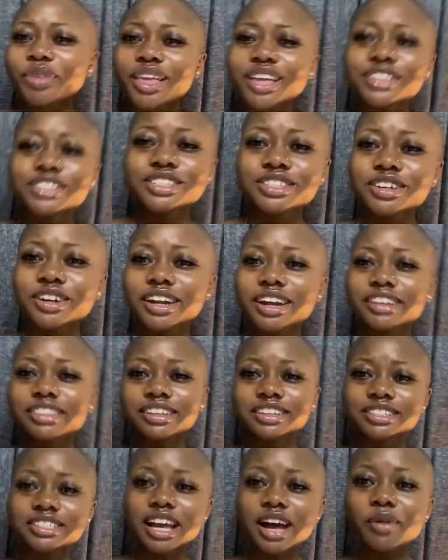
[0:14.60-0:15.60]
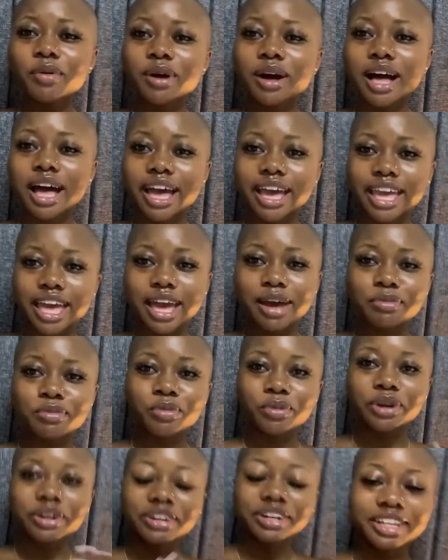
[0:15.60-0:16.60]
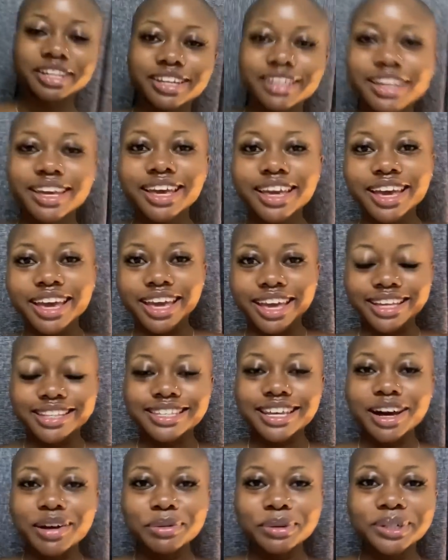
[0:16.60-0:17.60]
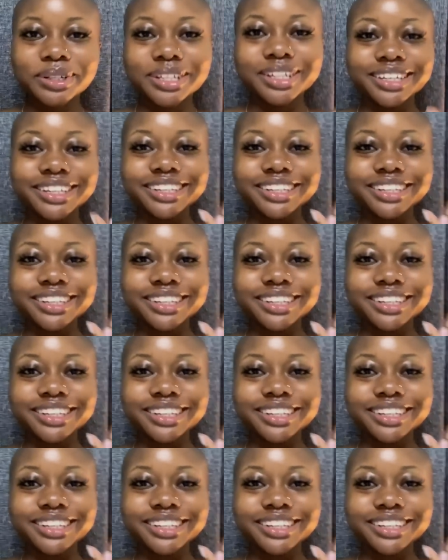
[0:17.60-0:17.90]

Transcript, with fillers: just got out the shower. I am wearing a towel.